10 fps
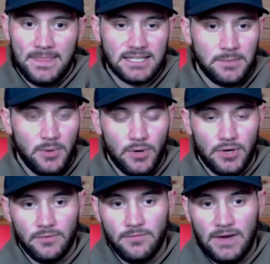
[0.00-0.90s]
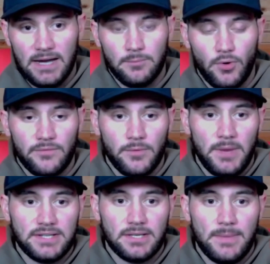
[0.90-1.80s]
That's going to be where you can find more
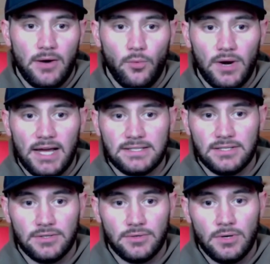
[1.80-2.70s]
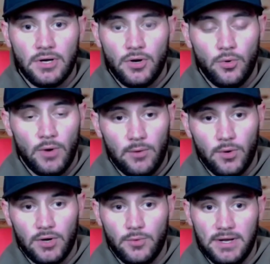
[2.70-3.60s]
information about what I do, who I
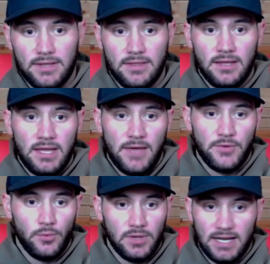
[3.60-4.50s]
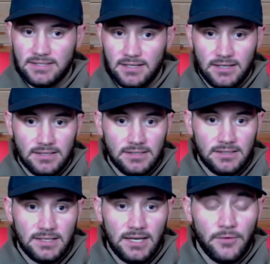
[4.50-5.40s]
work with. If you would like to
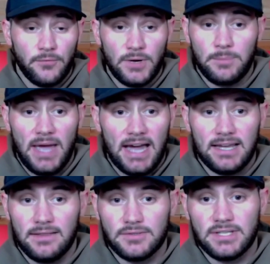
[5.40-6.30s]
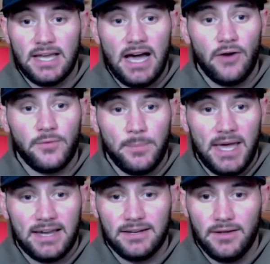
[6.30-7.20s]
get a free packet, there's an alpha
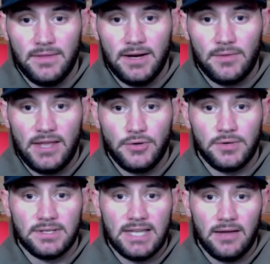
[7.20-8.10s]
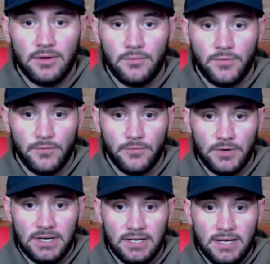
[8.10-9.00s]
packet on there that you can download for
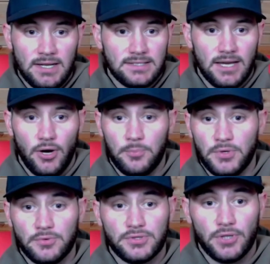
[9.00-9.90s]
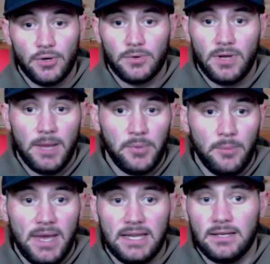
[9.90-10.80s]
free to help you start
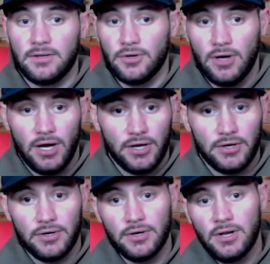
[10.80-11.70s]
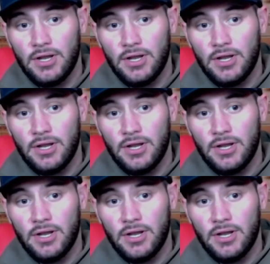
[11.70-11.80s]
implementing your hunger,